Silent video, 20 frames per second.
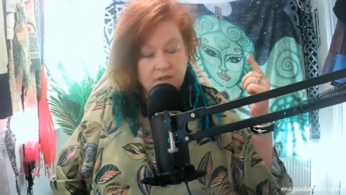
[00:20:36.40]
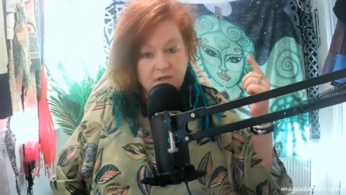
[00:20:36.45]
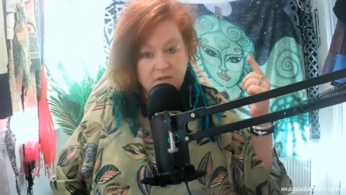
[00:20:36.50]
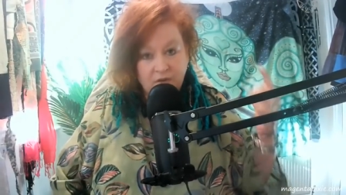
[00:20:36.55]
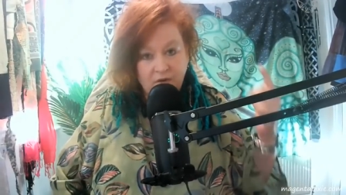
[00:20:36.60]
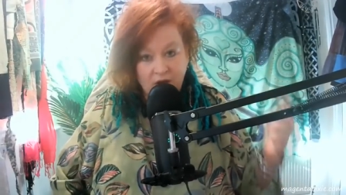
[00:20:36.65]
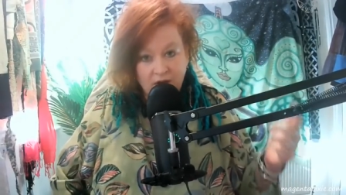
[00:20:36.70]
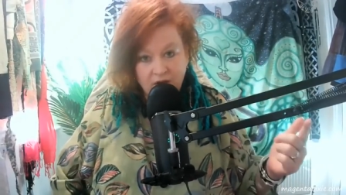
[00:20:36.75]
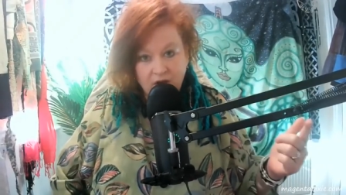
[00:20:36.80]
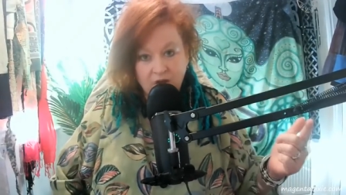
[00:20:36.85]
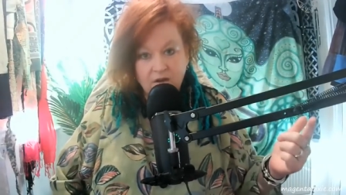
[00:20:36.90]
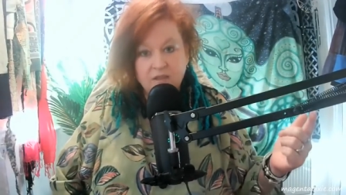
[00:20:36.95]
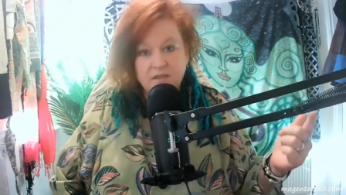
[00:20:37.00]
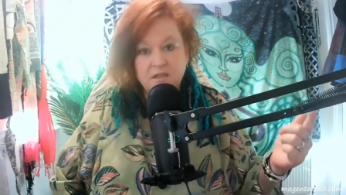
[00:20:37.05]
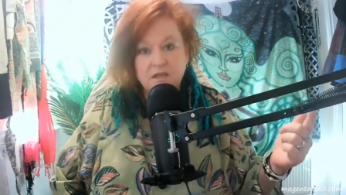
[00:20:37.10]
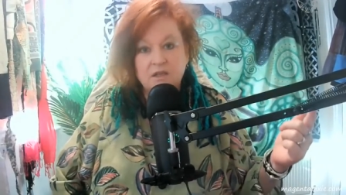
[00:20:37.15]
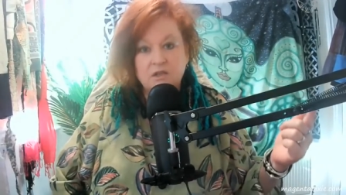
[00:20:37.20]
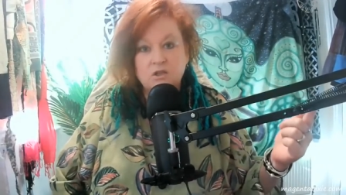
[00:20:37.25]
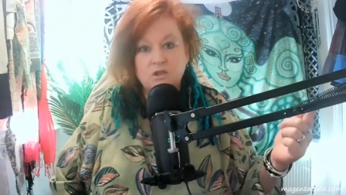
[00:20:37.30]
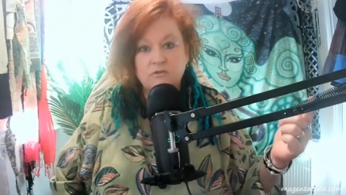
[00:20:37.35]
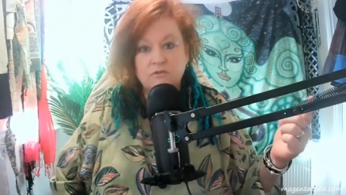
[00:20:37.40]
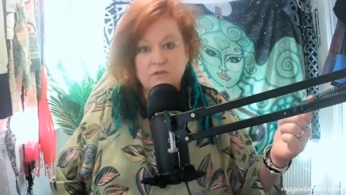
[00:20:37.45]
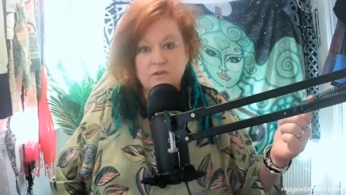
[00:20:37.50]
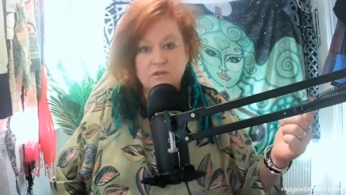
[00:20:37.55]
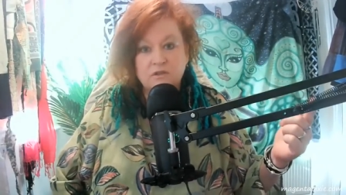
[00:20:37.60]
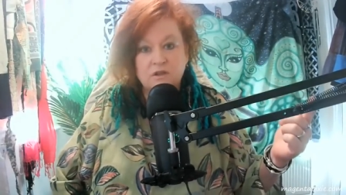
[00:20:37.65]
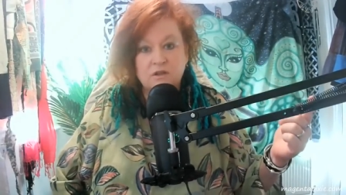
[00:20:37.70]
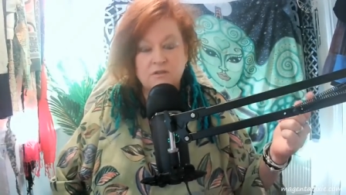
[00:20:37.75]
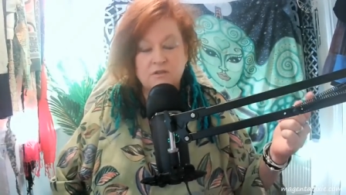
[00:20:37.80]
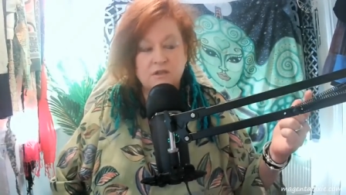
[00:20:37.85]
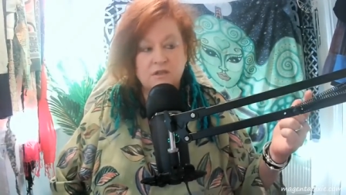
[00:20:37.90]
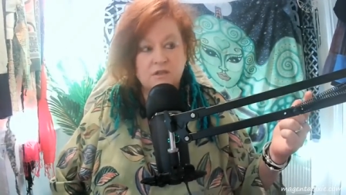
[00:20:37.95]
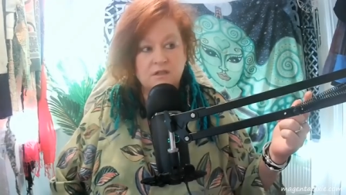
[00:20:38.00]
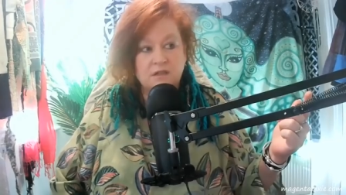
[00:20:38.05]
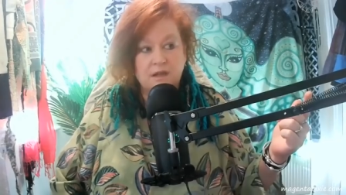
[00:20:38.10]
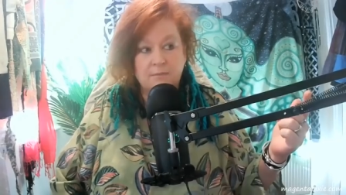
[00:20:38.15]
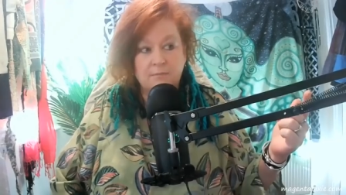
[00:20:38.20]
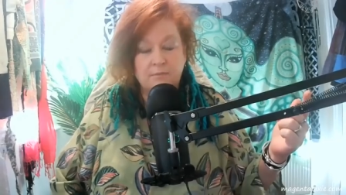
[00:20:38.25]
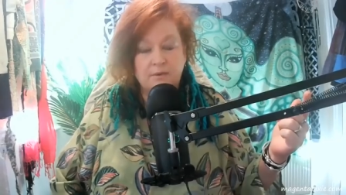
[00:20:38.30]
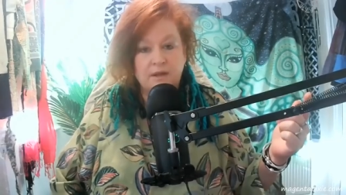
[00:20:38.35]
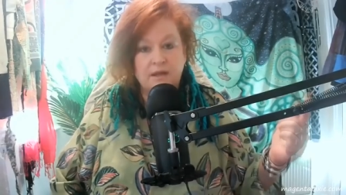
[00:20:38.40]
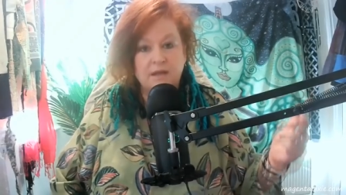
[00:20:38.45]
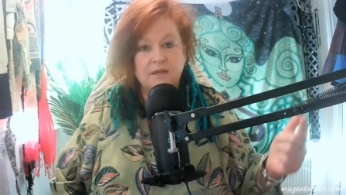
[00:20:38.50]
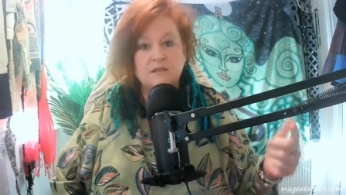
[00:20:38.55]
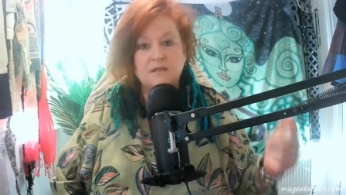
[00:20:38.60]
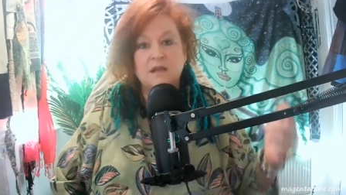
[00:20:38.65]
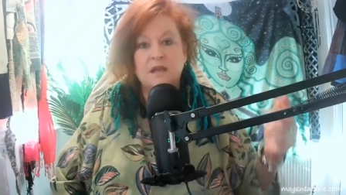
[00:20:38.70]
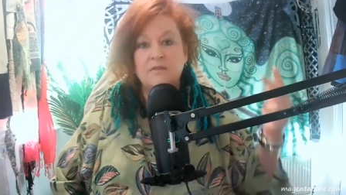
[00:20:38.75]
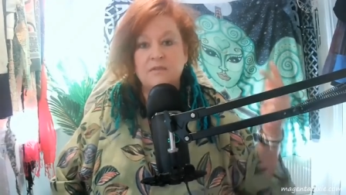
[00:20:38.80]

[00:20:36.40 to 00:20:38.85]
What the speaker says: Divine Architecture and the Starseed Template,